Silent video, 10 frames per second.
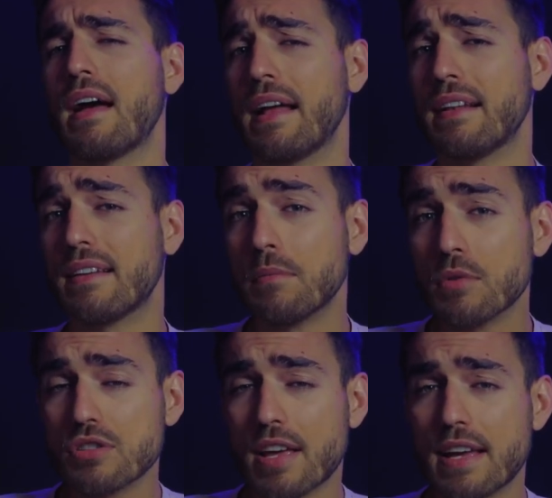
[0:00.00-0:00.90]
And in
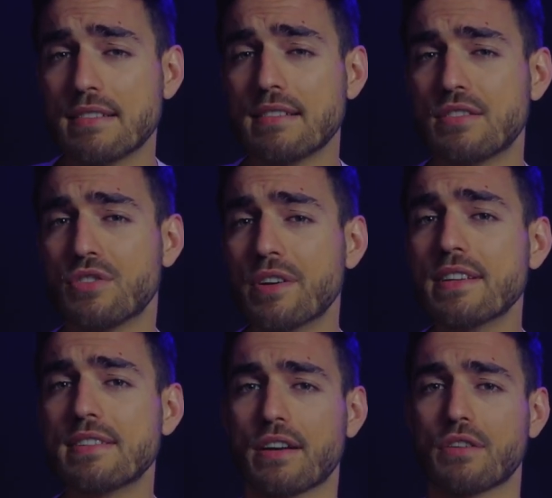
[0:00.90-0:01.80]
most cases,
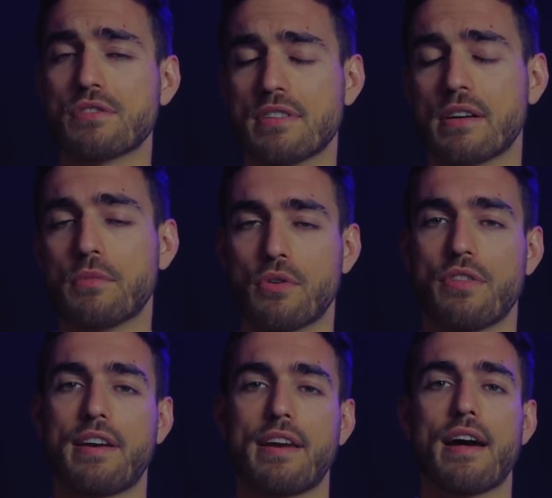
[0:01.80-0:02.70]
30 seconds are more
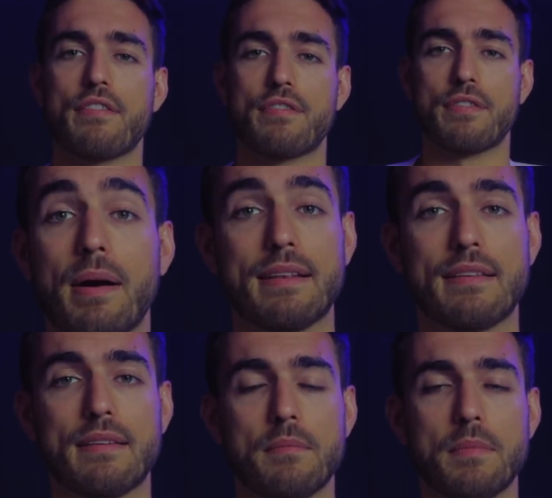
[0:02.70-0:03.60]
than enough.
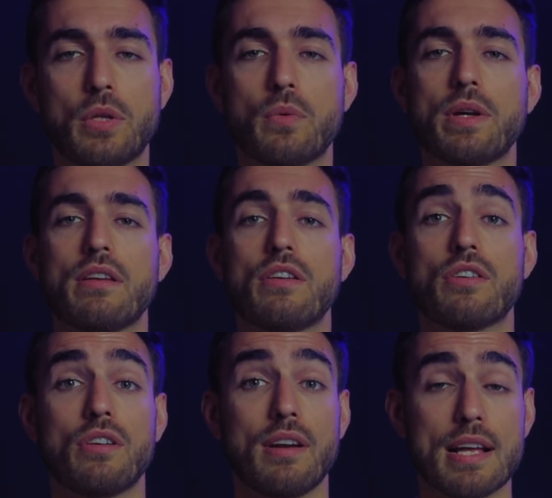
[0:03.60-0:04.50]
But between
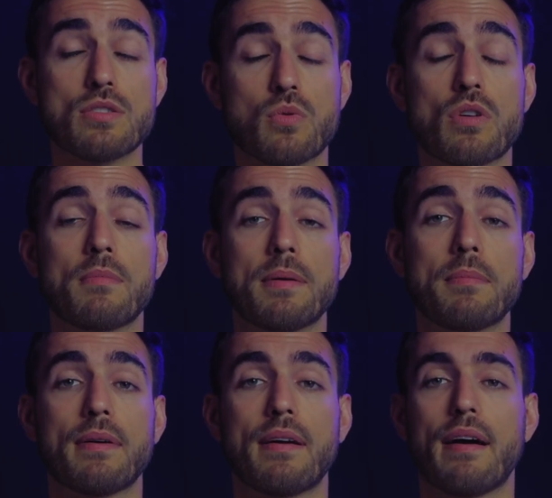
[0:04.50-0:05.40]
your last warm-up
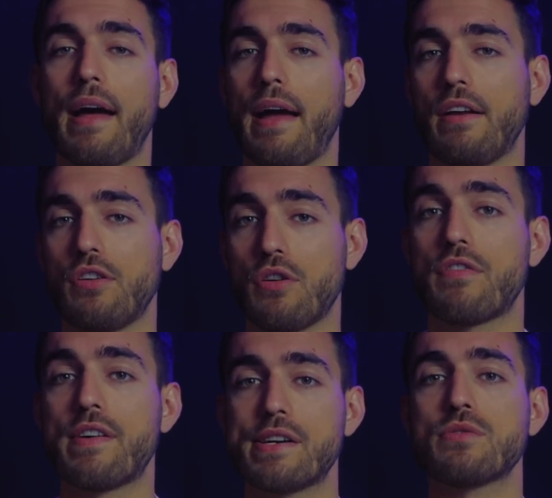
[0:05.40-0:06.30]
and your
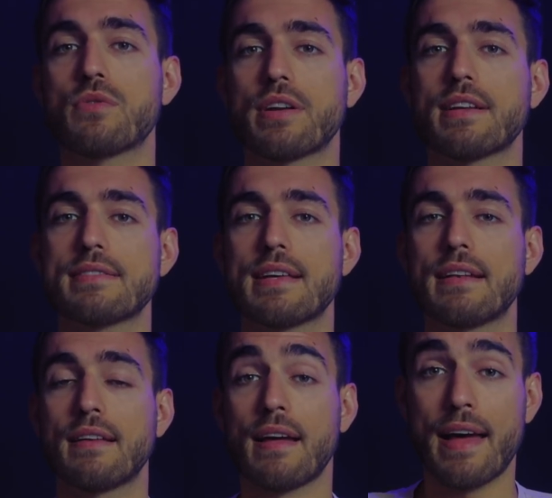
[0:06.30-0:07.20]
first working
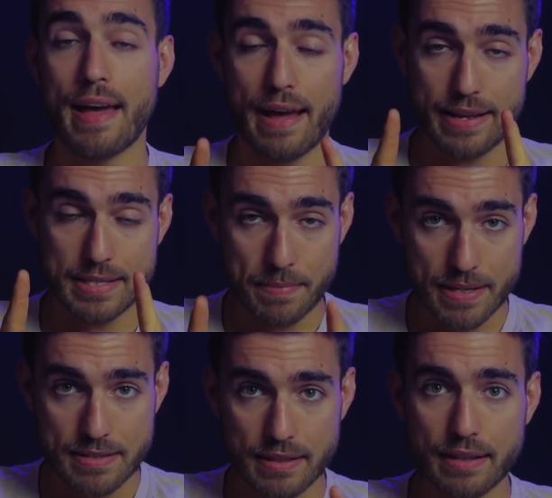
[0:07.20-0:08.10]
set,
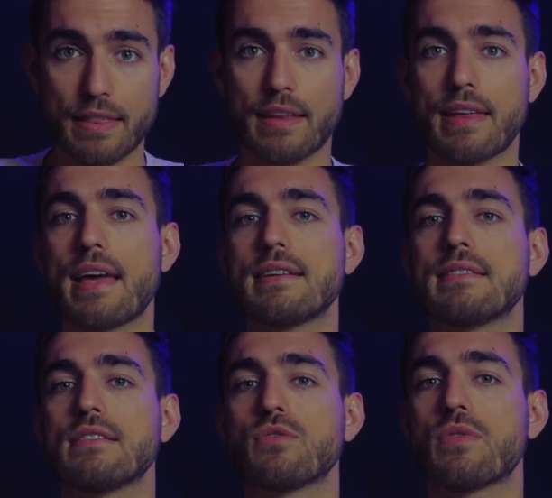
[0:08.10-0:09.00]
especially in the
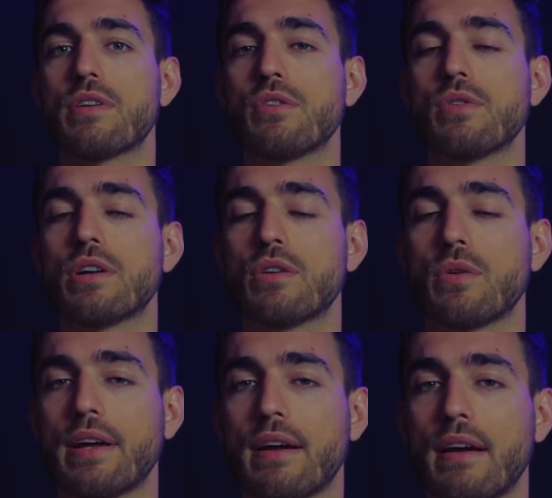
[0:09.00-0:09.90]
cases where you are
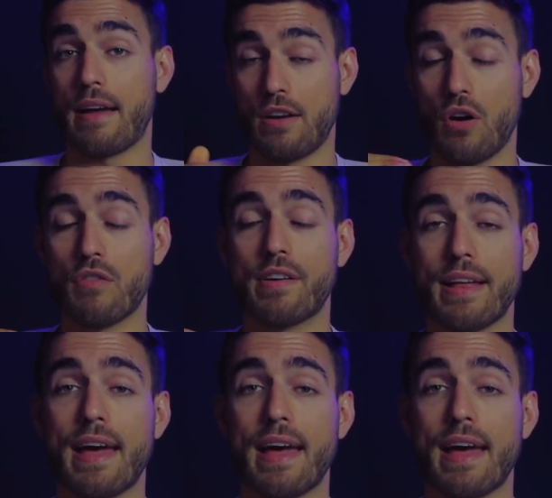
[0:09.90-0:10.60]
doing an overly